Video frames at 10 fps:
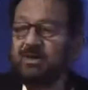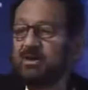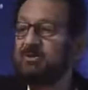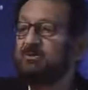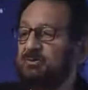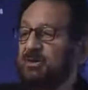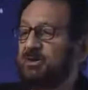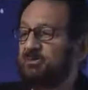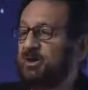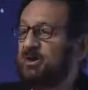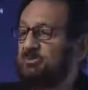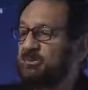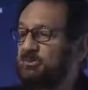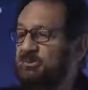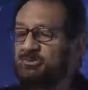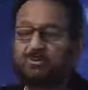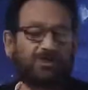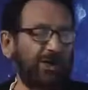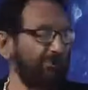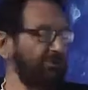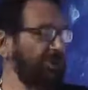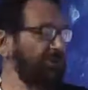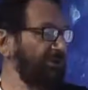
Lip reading: In 3 years, when he comes out, he's going to be out of date.